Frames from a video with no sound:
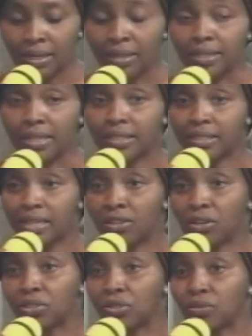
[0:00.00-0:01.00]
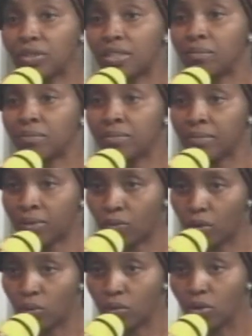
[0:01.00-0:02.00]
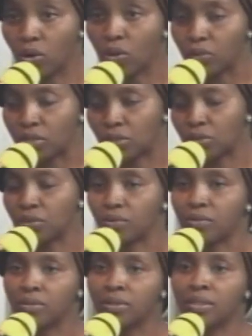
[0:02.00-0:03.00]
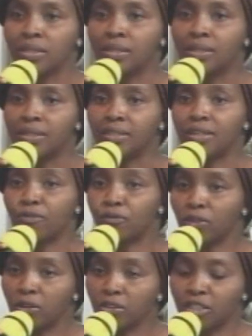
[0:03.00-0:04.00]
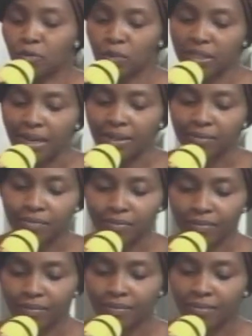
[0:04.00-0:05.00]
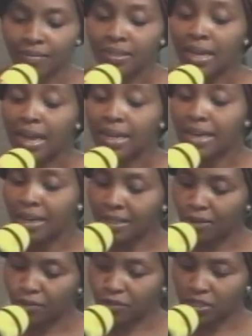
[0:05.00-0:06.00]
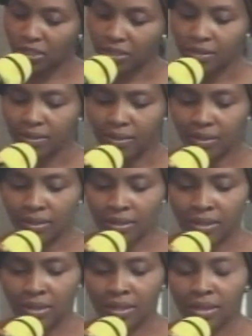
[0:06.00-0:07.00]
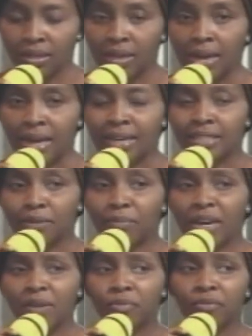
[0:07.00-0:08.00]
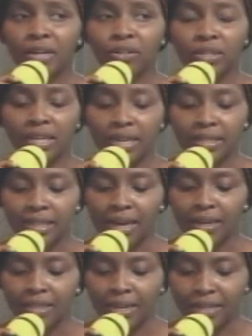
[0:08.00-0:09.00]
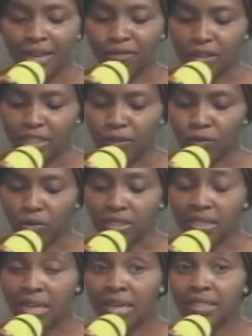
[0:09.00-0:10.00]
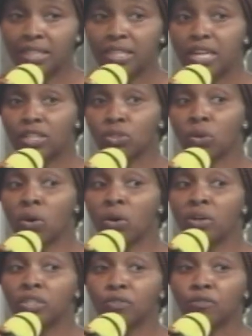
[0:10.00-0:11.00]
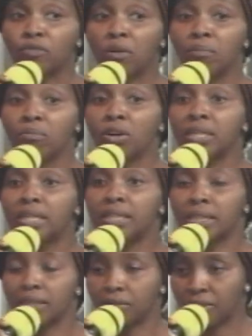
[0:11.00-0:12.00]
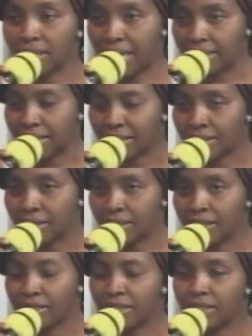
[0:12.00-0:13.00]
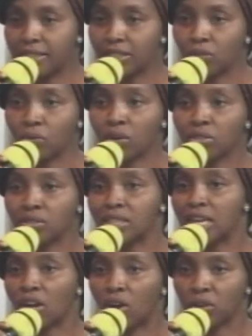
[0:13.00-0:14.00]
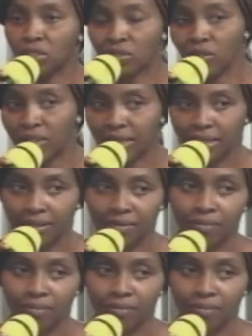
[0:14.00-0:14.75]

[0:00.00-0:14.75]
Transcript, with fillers: They said unto him, we will go with you. They followed Peter. Hagana fishing. And the Bible recorded now that verse 4. They toiled from morning till night. They did what? They caught nothing.